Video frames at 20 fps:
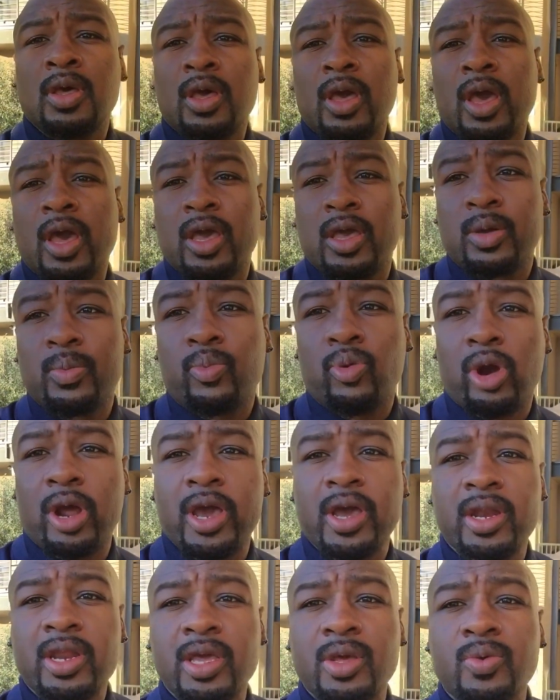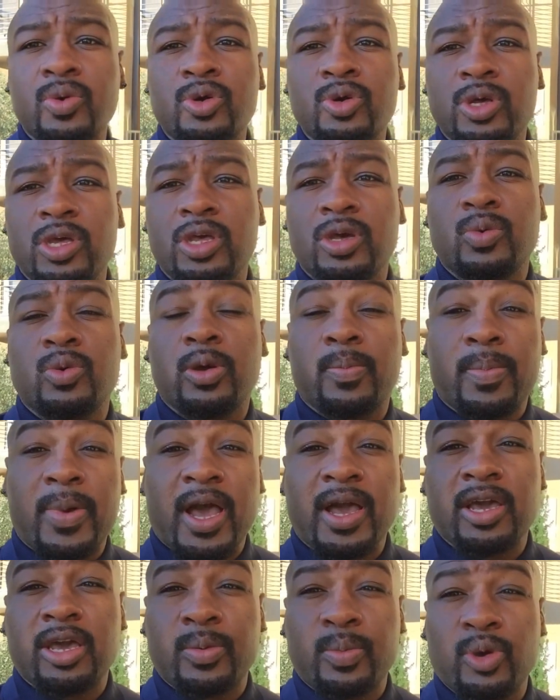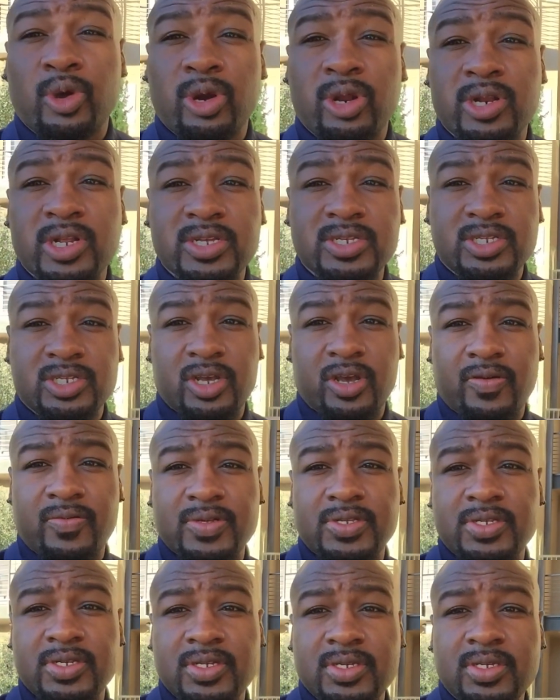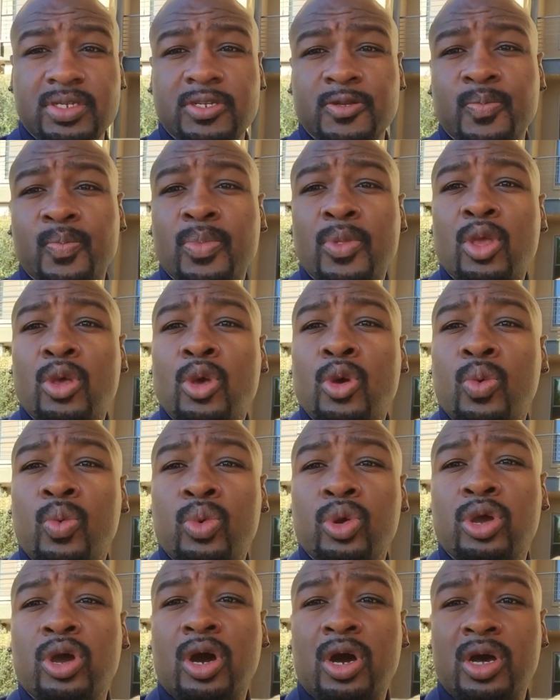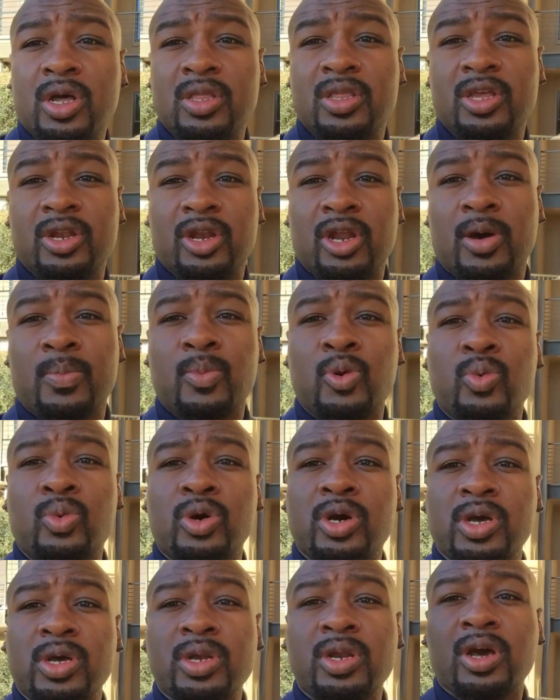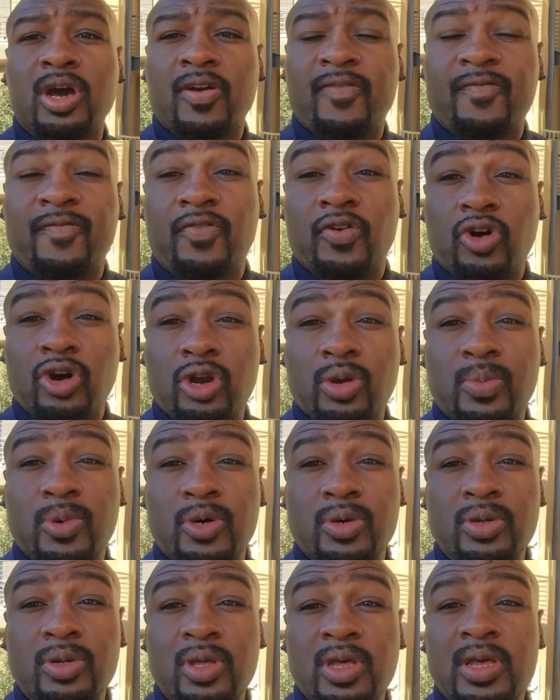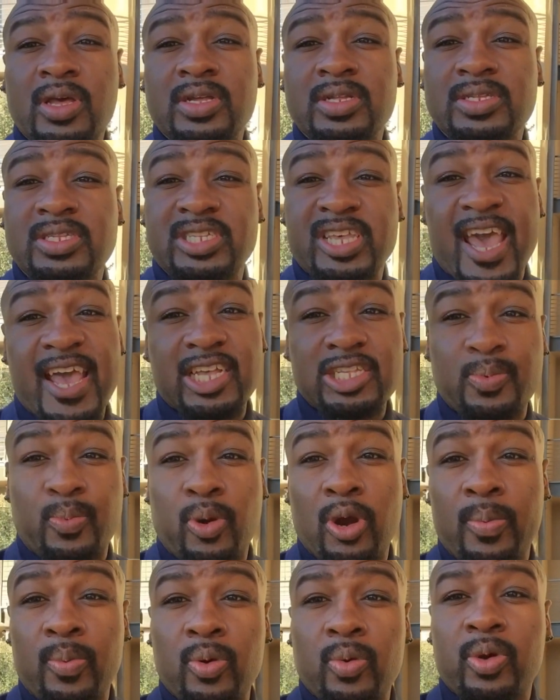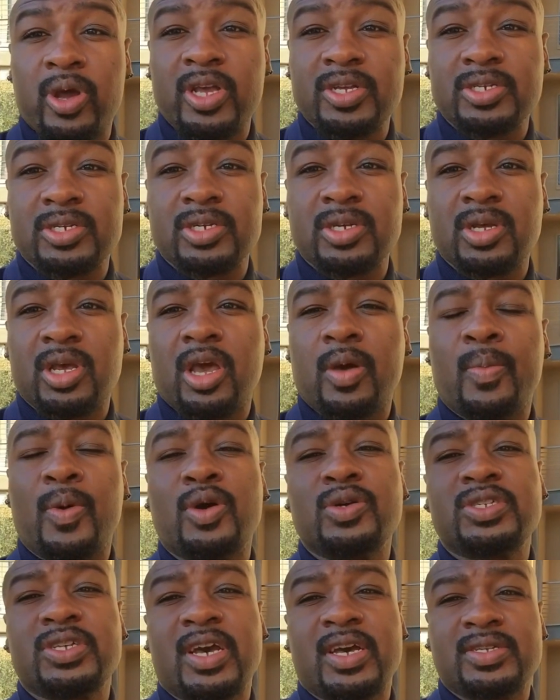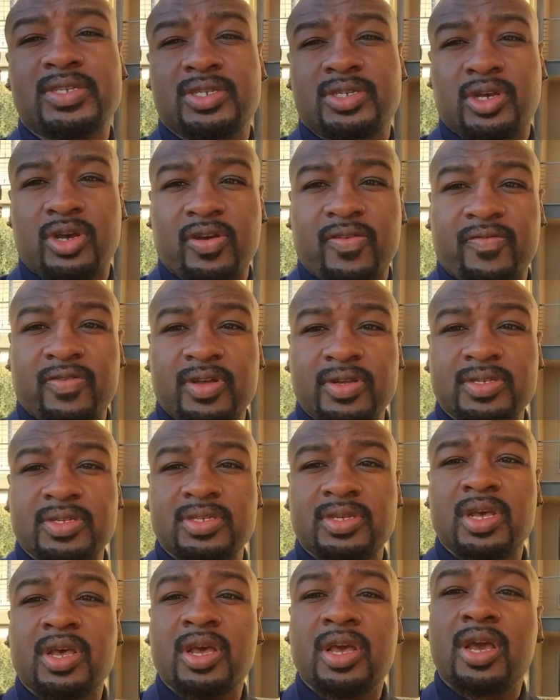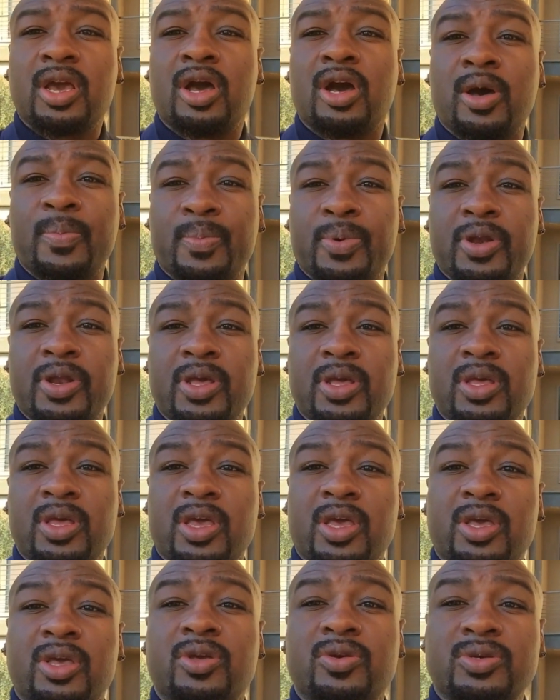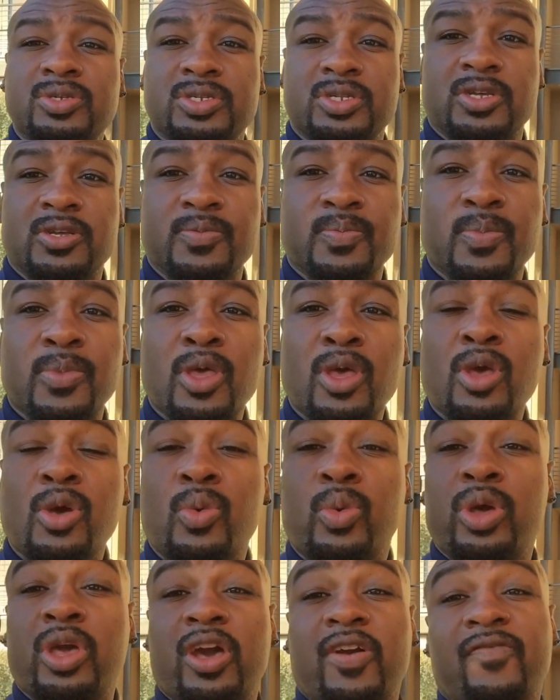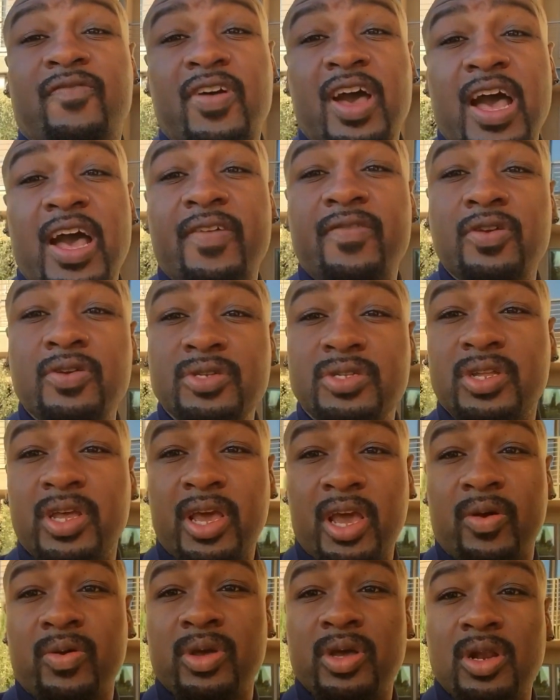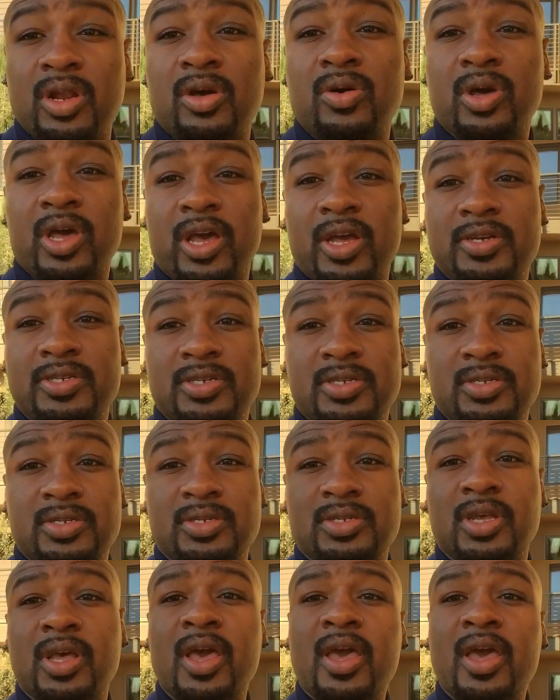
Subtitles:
Hey, Brian Ewell here with My Community Services. We are the number one affordable tax preparation and multi-service company in Houston. We have 5 Houston area locations.